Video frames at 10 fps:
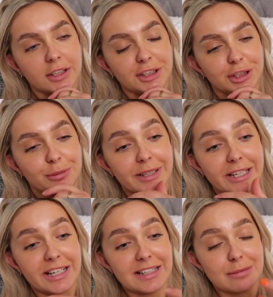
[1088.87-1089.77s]
you know when you
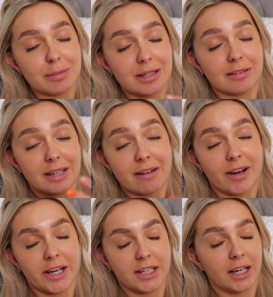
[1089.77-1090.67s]
need to be, you get
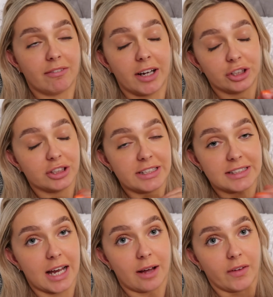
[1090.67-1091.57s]
ready and you're like, right, I just need to
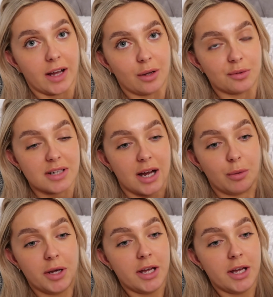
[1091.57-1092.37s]
get out of the house now,